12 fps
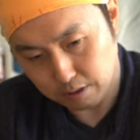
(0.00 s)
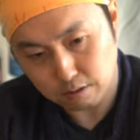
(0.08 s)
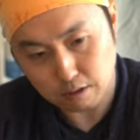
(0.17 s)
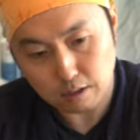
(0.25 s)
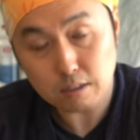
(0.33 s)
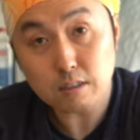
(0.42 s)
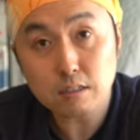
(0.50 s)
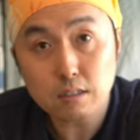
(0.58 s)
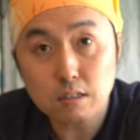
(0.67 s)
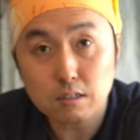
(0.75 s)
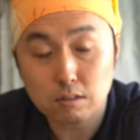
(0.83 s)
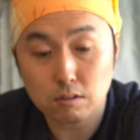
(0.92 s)
across.
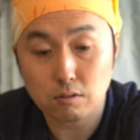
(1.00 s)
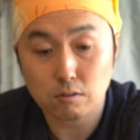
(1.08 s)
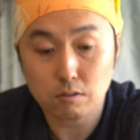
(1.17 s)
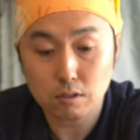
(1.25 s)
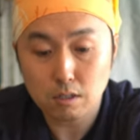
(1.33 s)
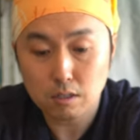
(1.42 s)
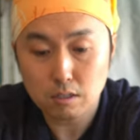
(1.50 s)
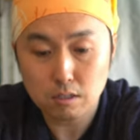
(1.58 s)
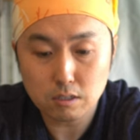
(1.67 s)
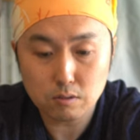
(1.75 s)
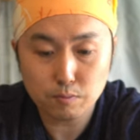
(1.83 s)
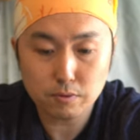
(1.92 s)
So
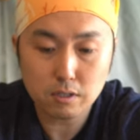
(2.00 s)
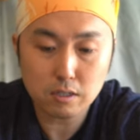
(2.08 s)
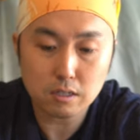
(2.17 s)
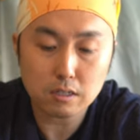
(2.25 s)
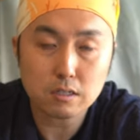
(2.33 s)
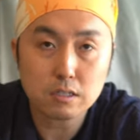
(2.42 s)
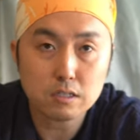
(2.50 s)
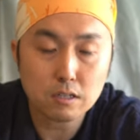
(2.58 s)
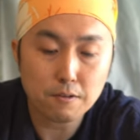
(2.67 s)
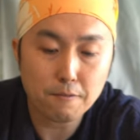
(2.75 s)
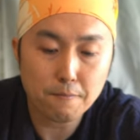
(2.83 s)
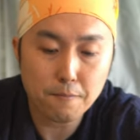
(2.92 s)
this is pretty good. This is
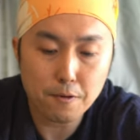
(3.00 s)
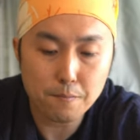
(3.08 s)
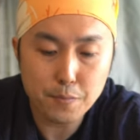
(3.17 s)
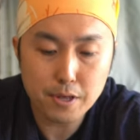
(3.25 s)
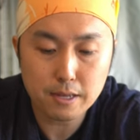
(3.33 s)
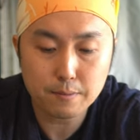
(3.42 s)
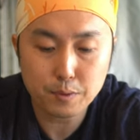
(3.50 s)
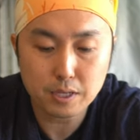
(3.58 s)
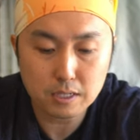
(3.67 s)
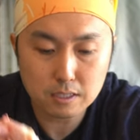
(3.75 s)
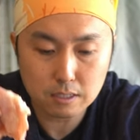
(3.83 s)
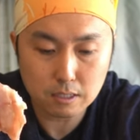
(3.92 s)
a, a big
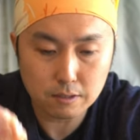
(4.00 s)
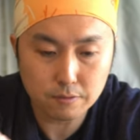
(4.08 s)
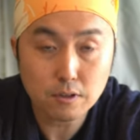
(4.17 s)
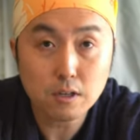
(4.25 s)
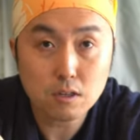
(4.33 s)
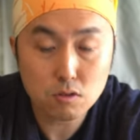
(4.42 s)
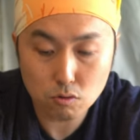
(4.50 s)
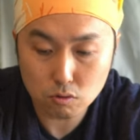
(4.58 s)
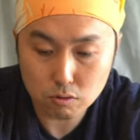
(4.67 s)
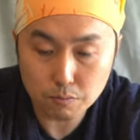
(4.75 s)
piece of shoulder